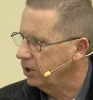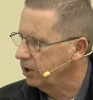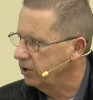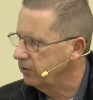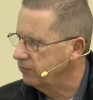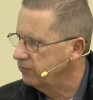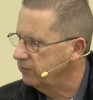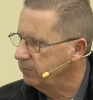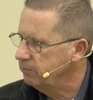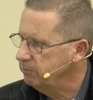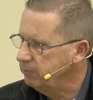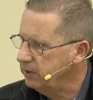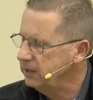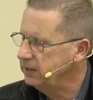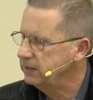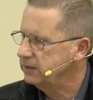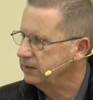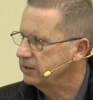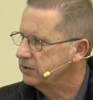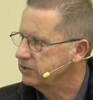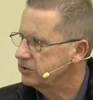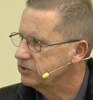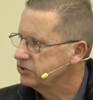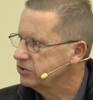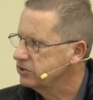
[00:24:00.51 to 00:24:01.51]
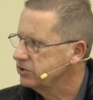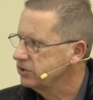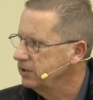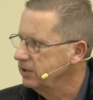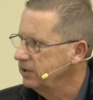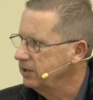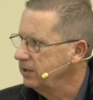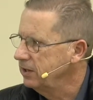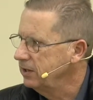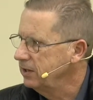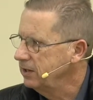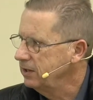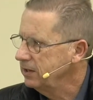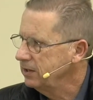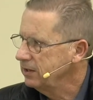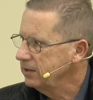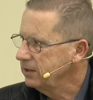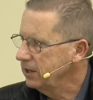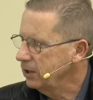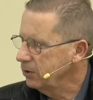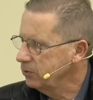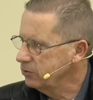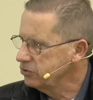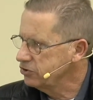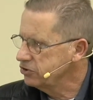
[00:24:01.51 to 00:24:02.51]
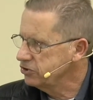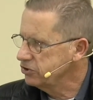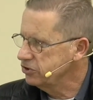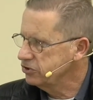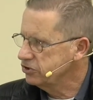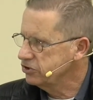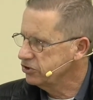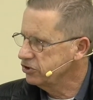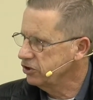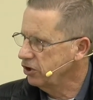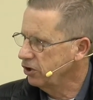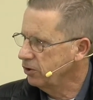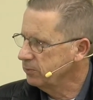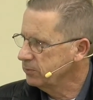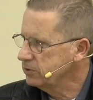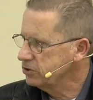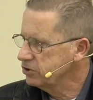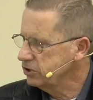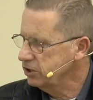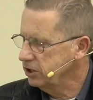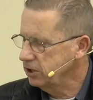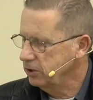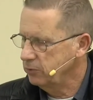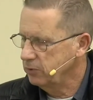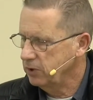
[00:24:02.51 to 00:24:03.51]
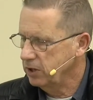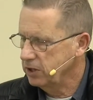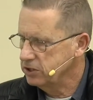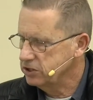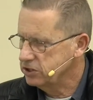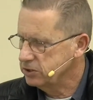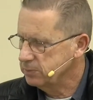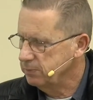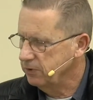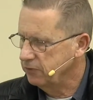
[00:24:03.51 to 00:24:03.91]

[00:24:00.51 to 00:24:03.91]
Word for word: of meekness. Notice the psalmist here writes,